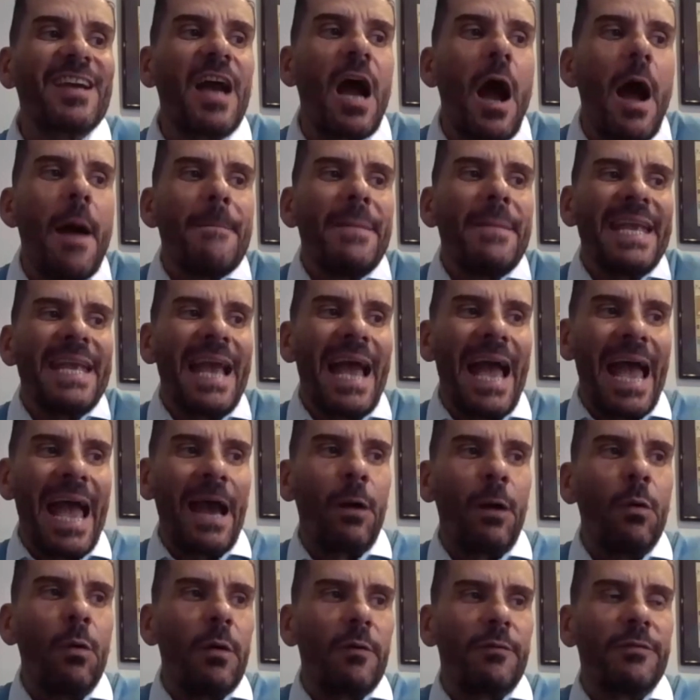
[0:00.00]
coming
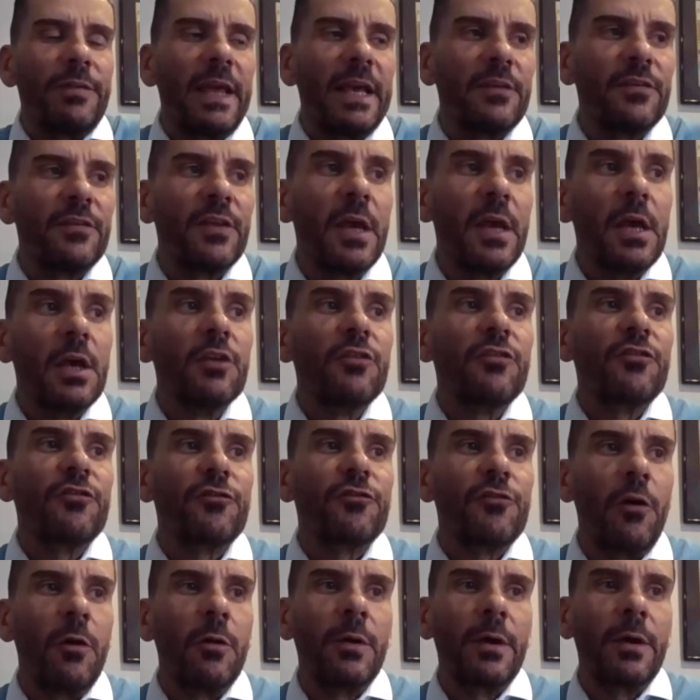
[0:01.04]
out of this
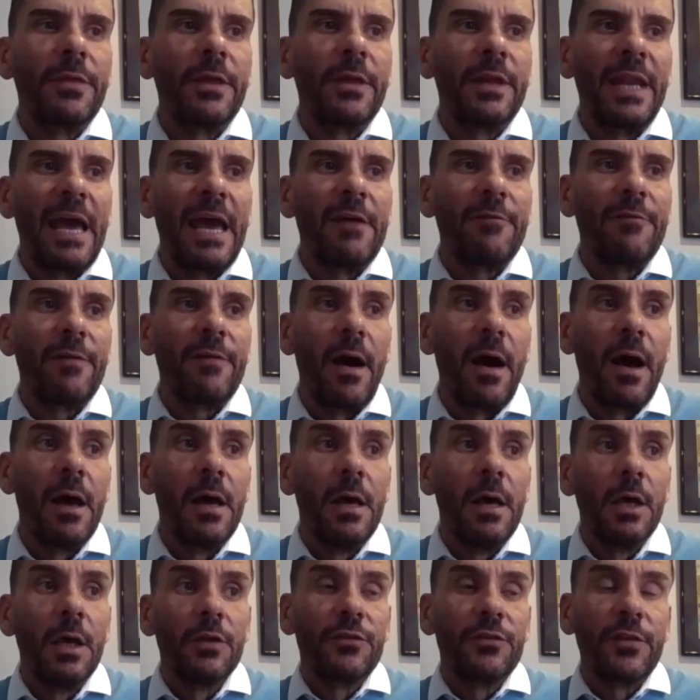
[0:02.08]
stronger than ever.
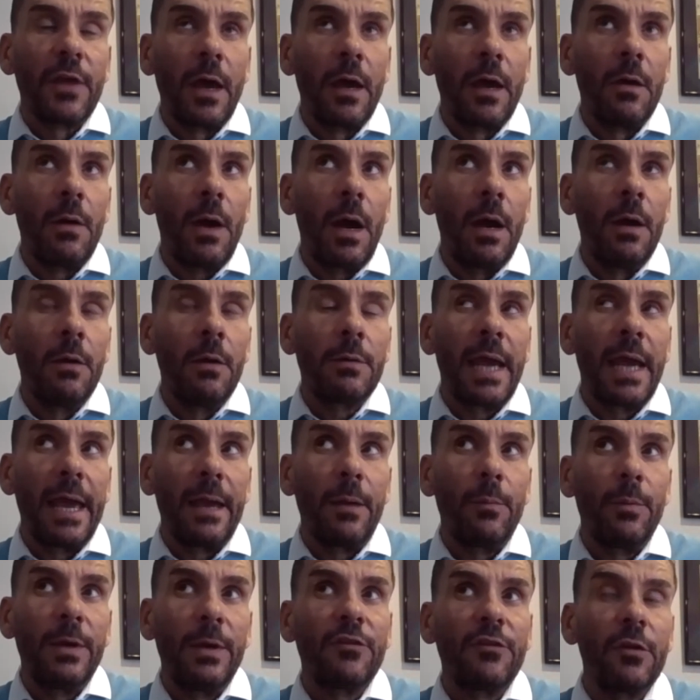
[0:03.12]
So, okay,
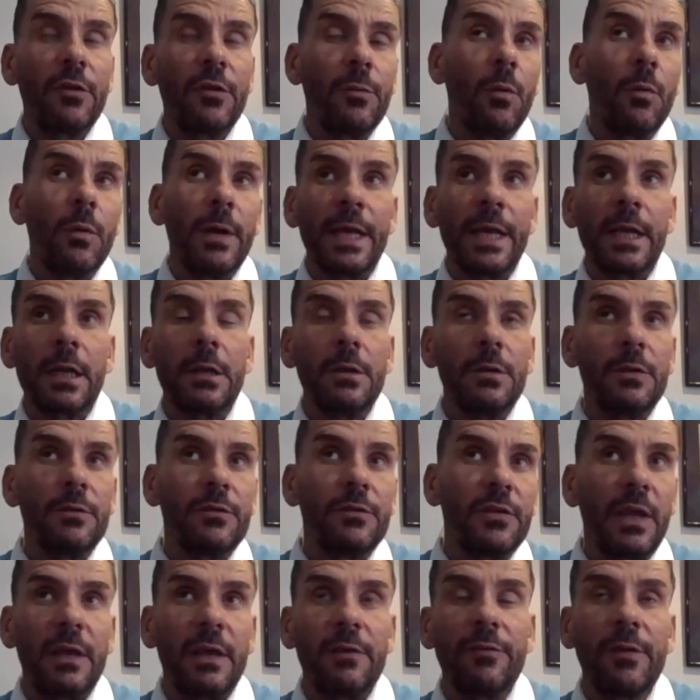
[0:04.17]
we do
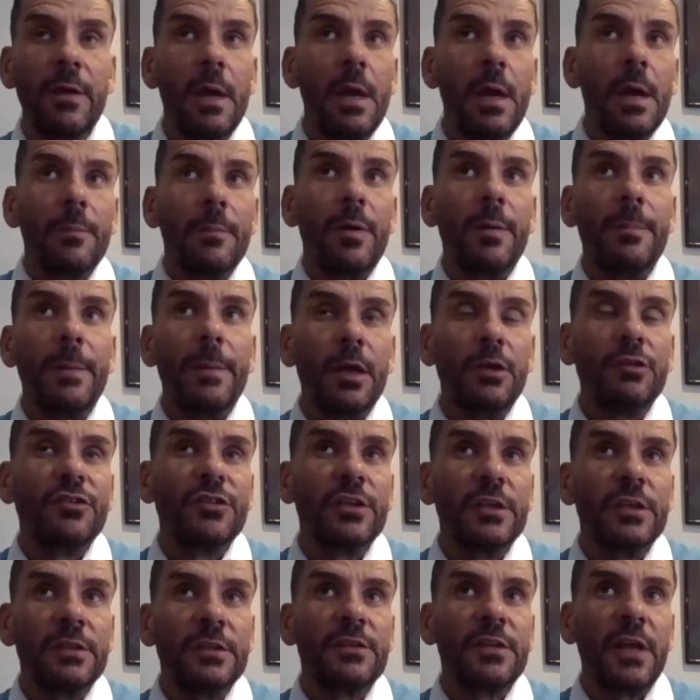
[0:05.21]
all-inclusive
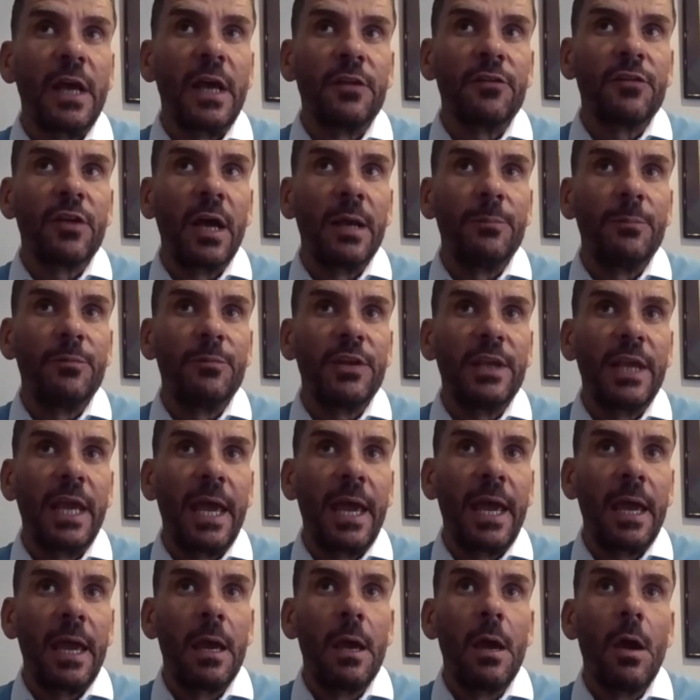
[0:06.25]
promotions certain times a
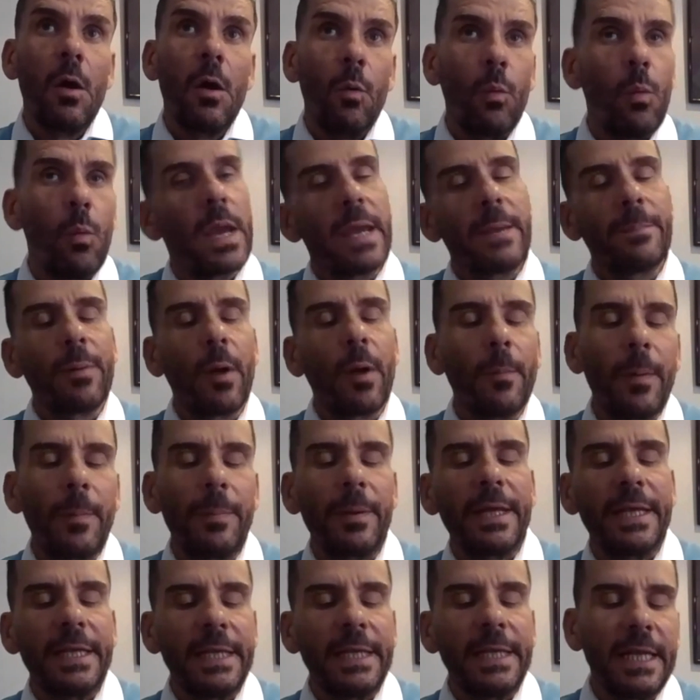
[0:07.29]
year. We
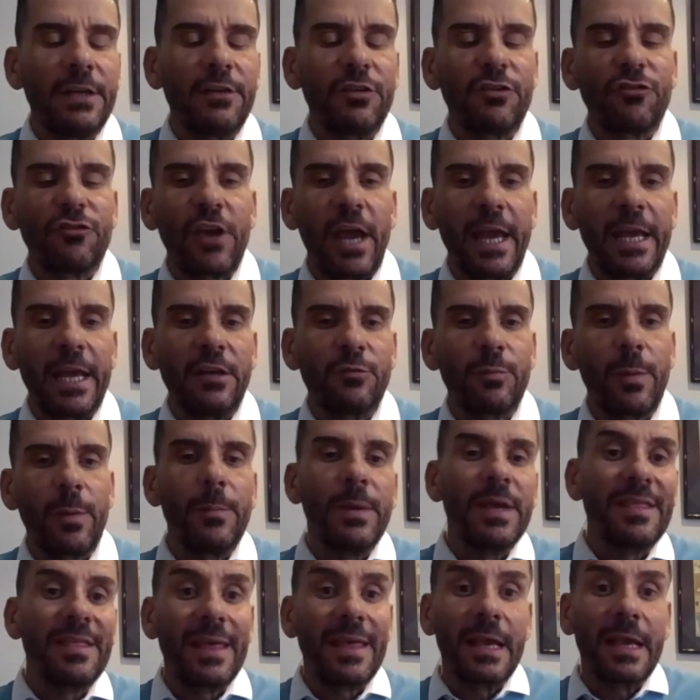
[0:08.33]
probably need to change when we
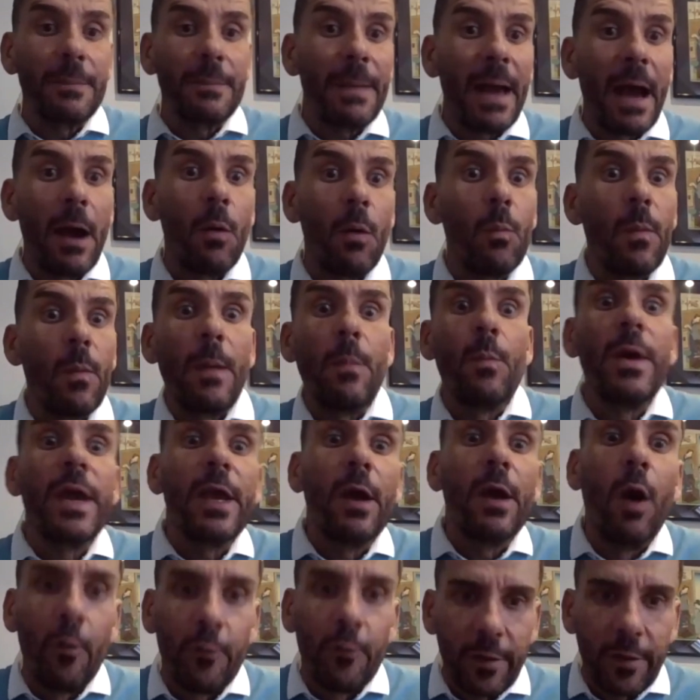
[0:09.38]
think about when we
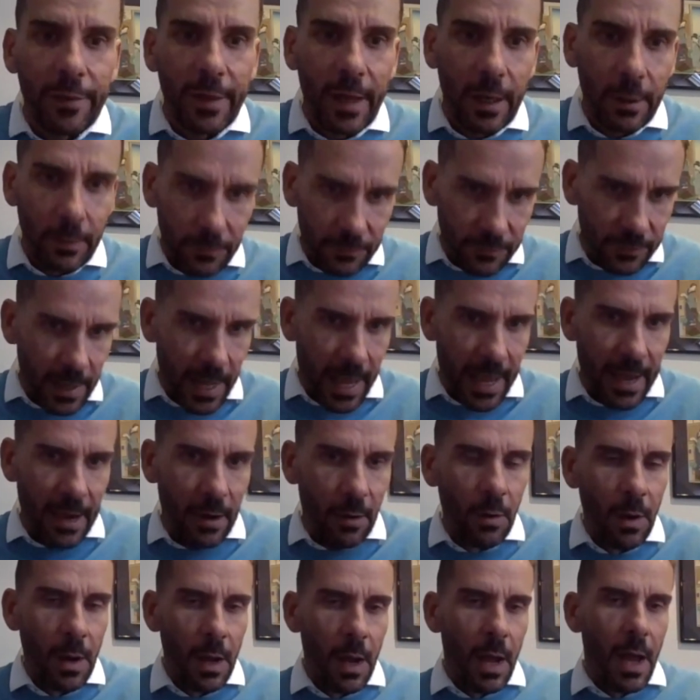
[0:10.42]
offer those now
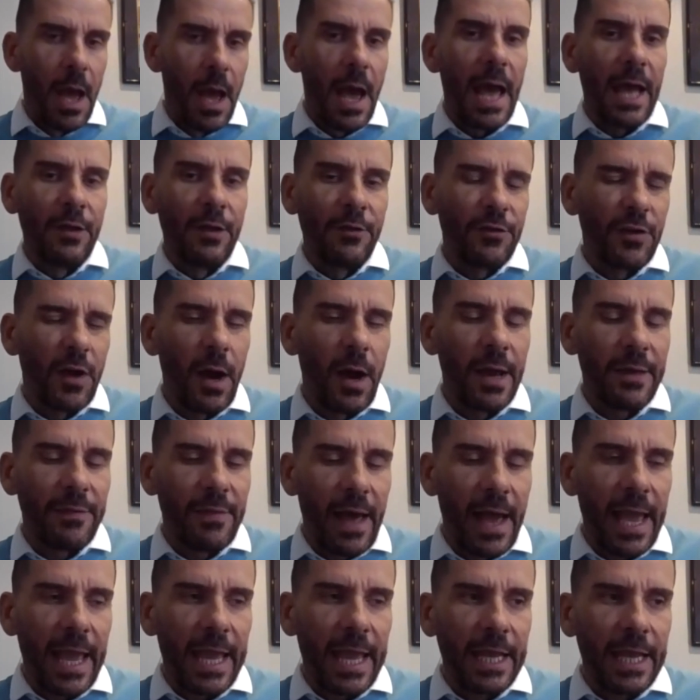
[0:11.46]
and tie
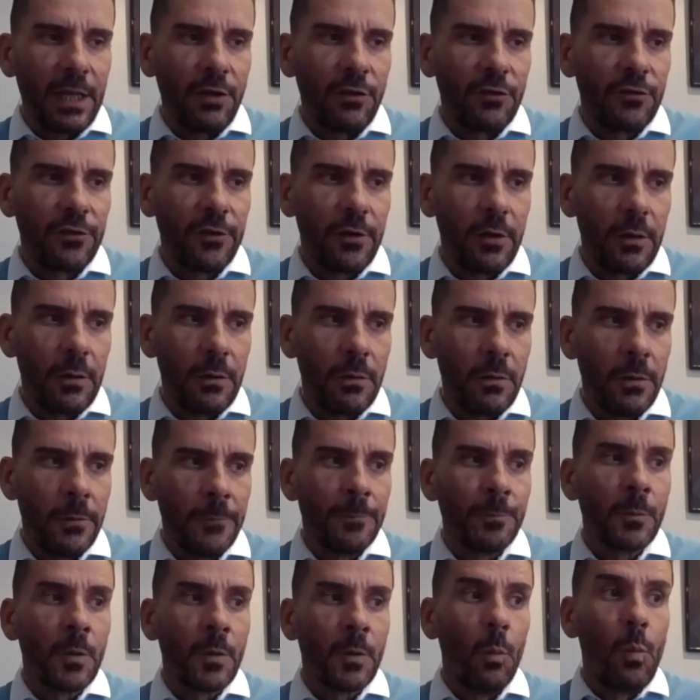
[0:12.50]
that into
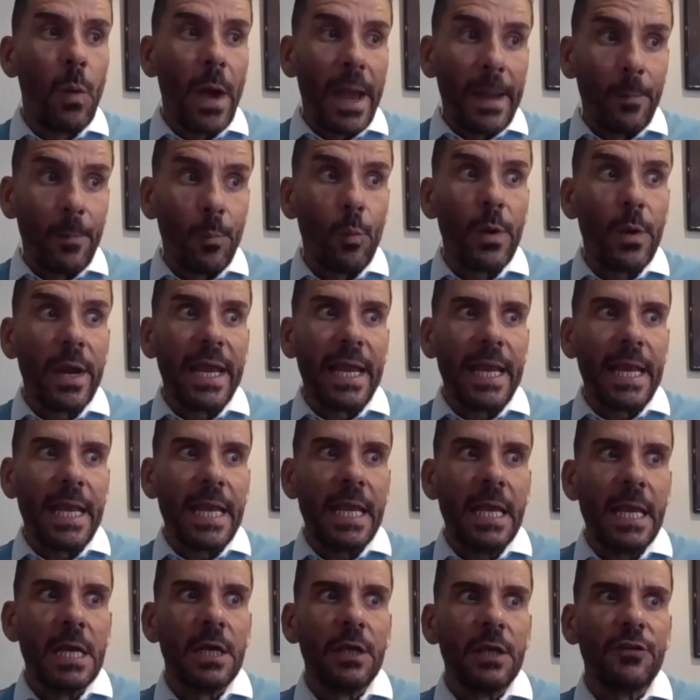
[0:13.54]
when we
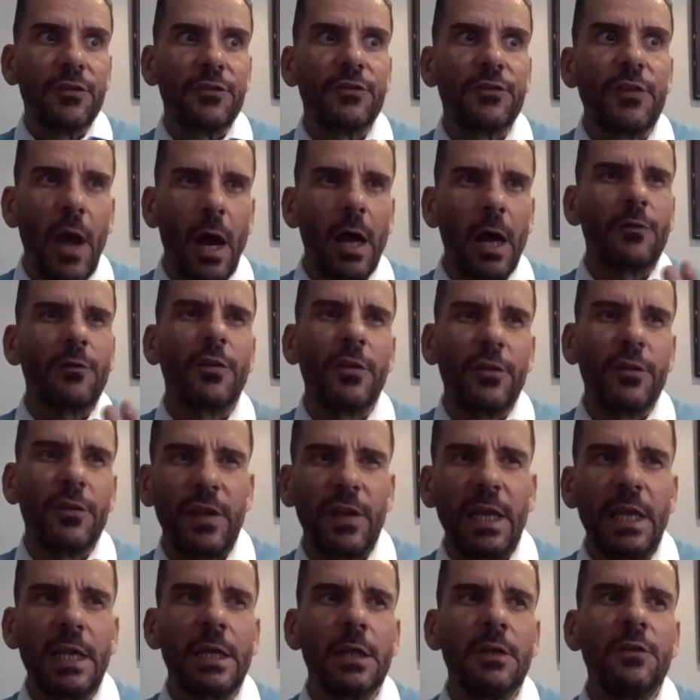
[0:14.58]
start to
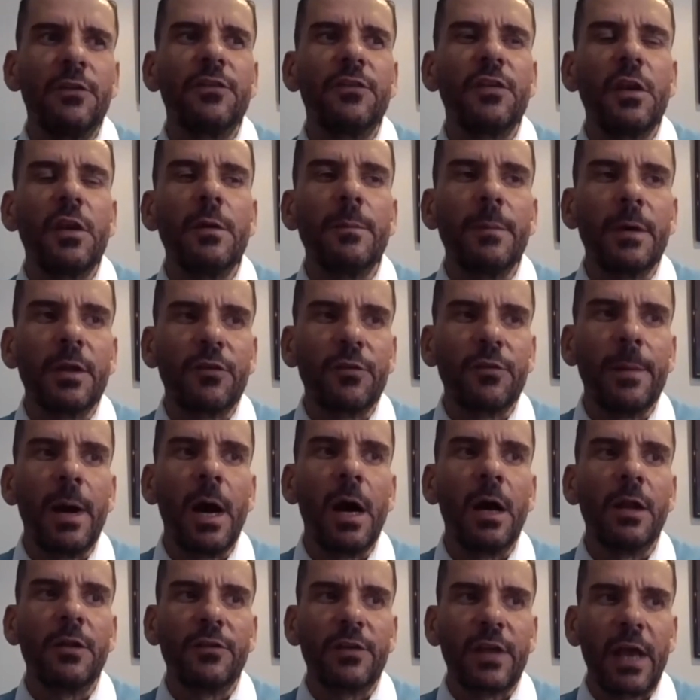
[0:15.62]
see consumer
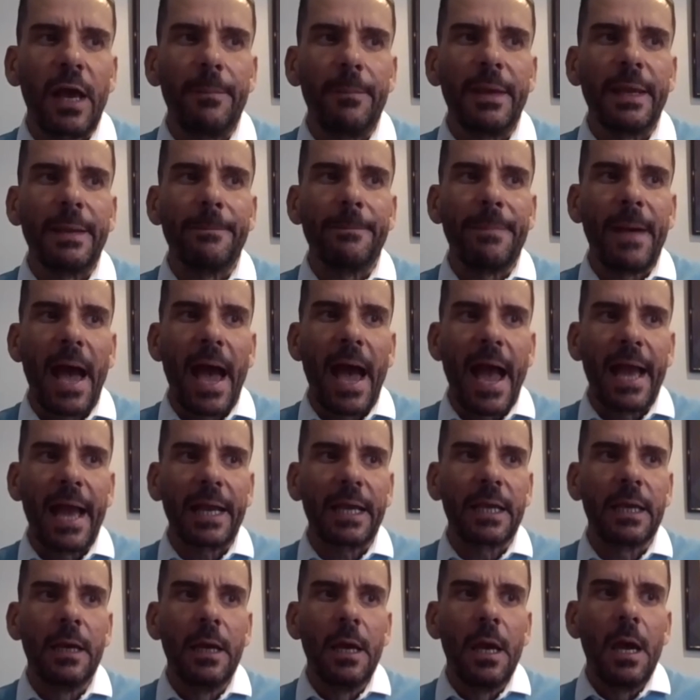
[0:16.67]
demand coming back
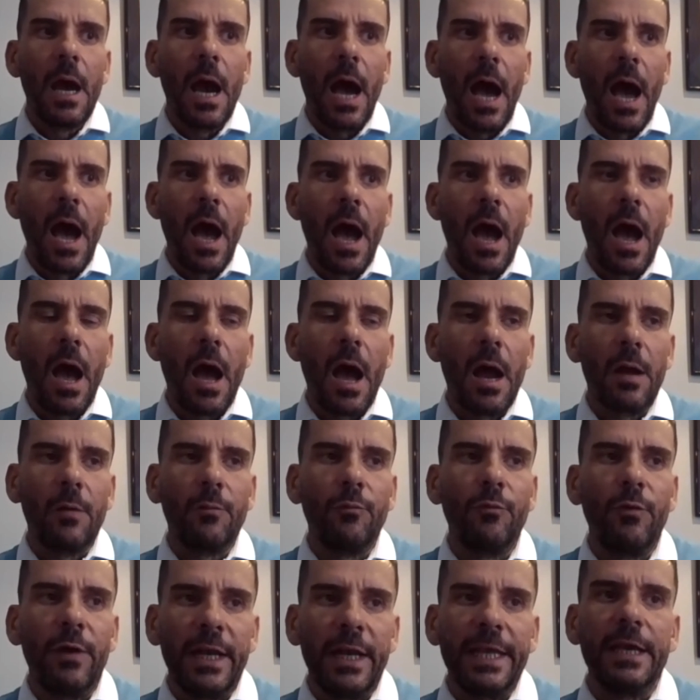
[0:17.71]

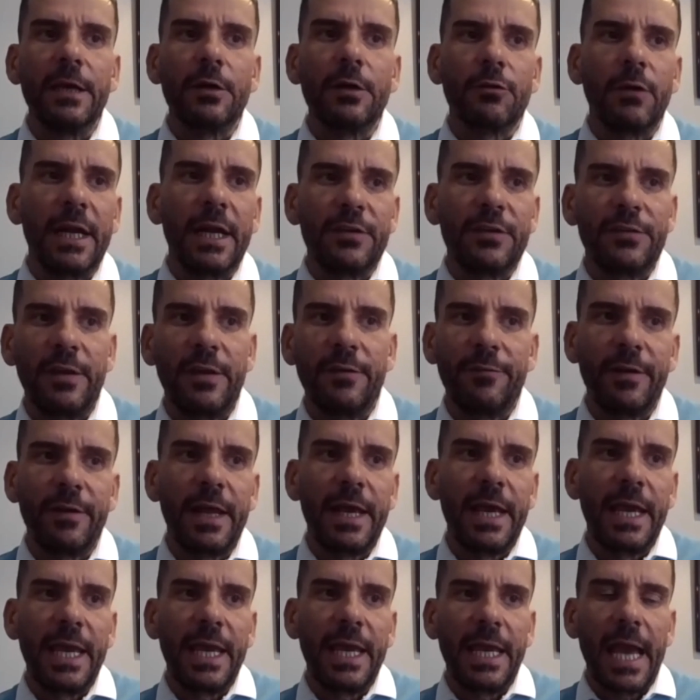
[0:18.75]
really
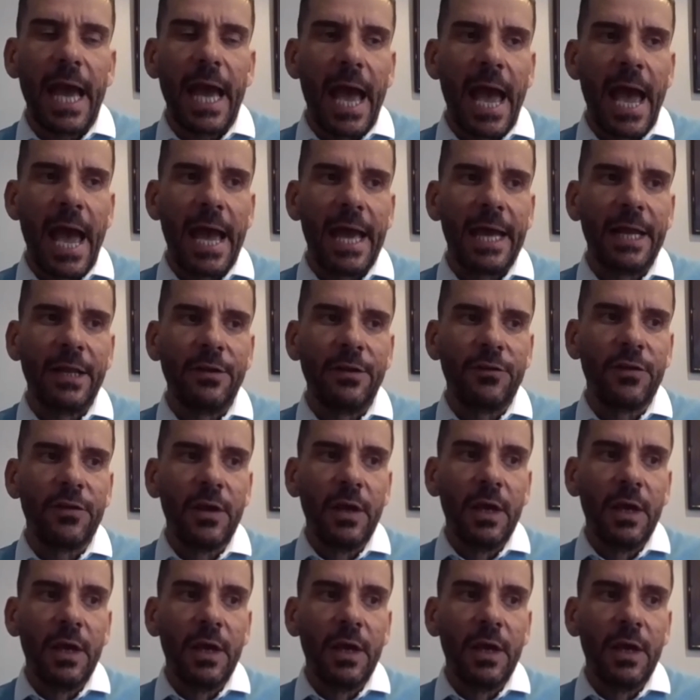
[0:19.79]
aggressively. And